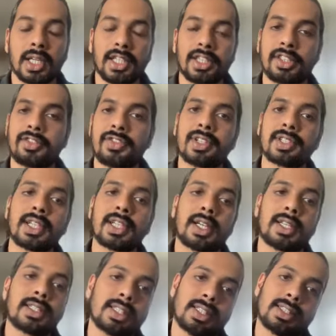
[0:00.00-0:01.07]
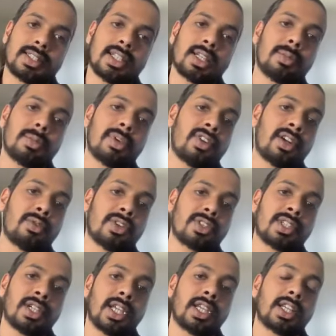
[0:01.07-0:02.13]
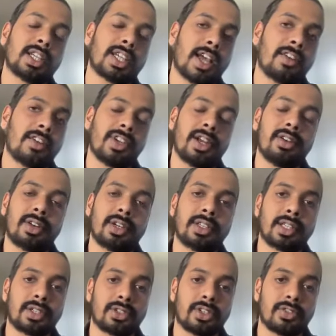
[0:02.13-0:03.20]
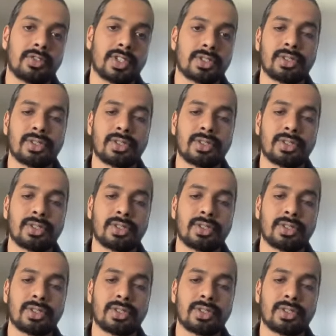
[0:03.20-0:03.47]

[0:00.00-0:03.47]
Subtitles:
In the first sentence, I just said my friend was sitting in a cafe and drinking coffee.